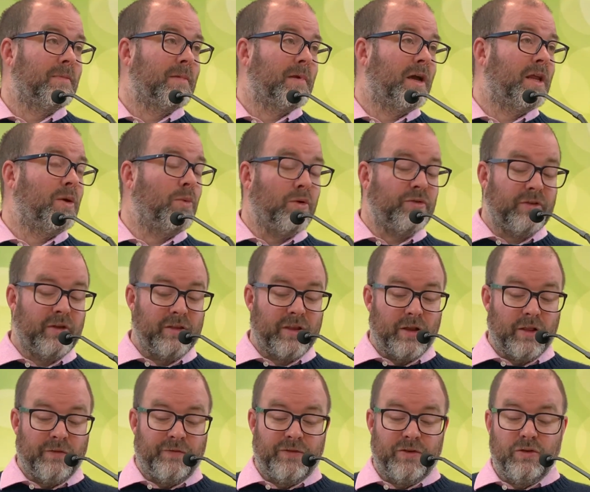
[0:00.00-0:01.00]
And it wasn't
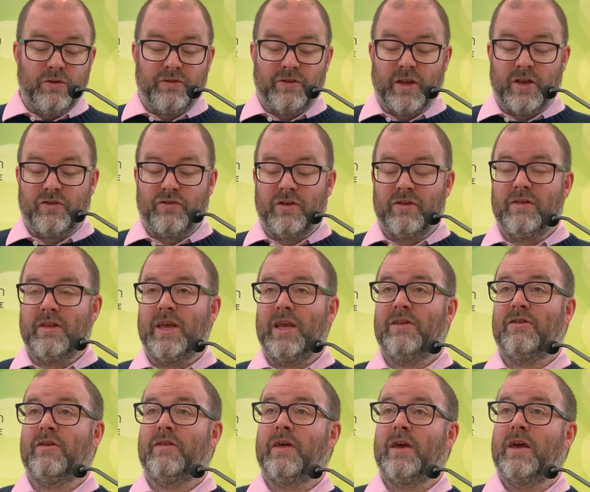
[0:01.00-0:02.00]
until a few centuries
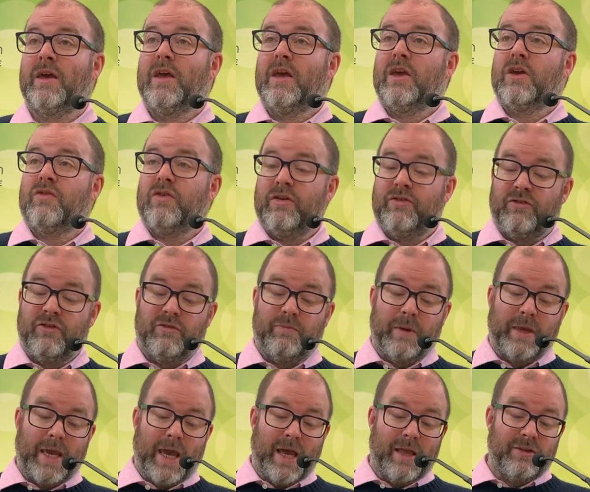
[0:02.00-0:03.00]
later that Christians
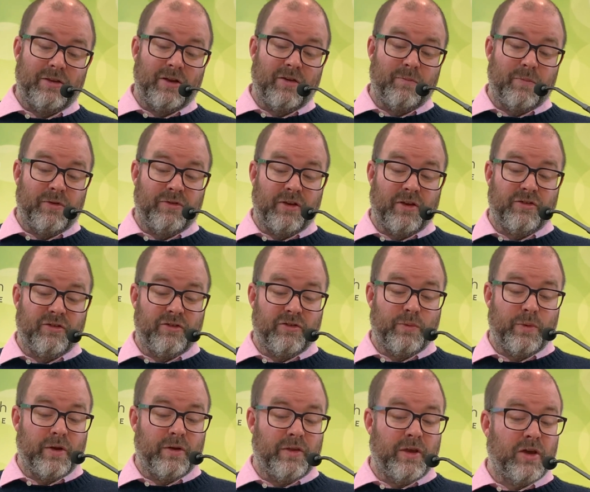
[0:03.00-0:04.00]
began to have positions
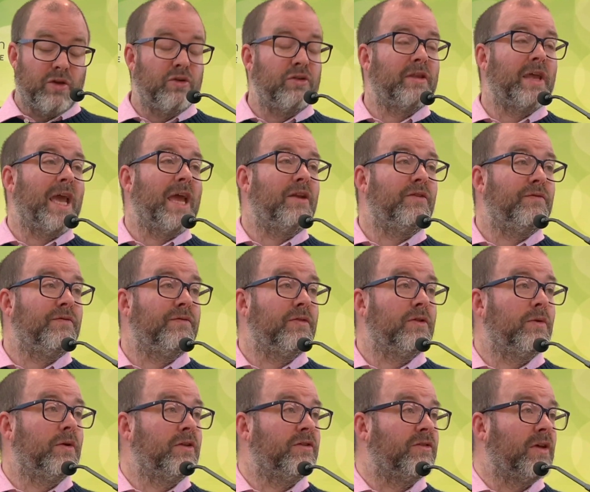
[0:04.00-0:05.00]
where they could
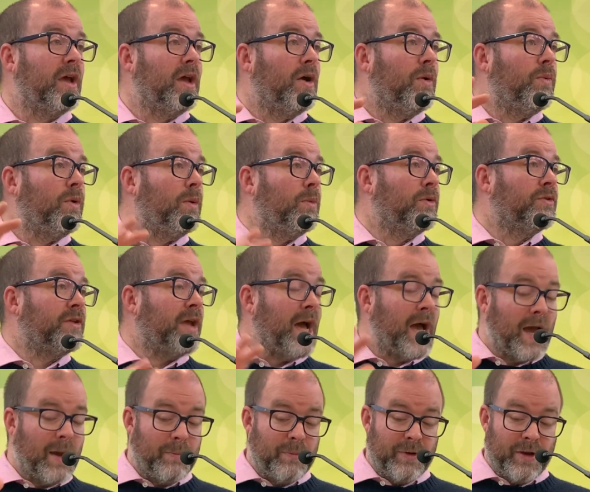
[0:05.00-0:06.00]
influence what was
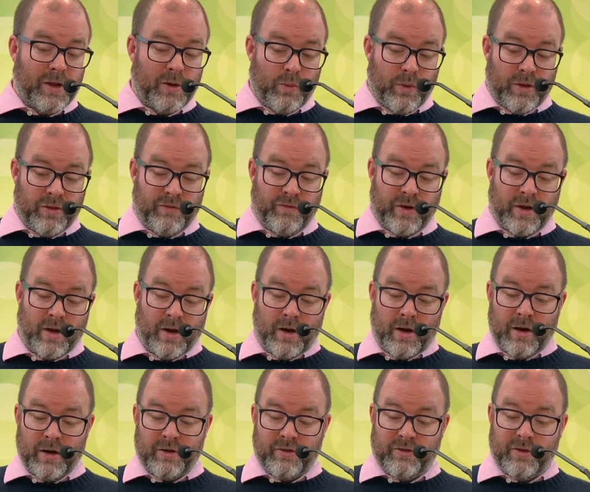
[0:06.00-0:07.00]
happening with
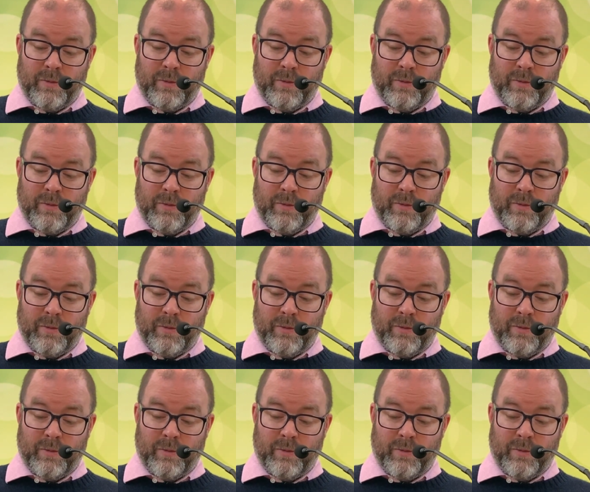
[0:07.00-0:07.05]
regards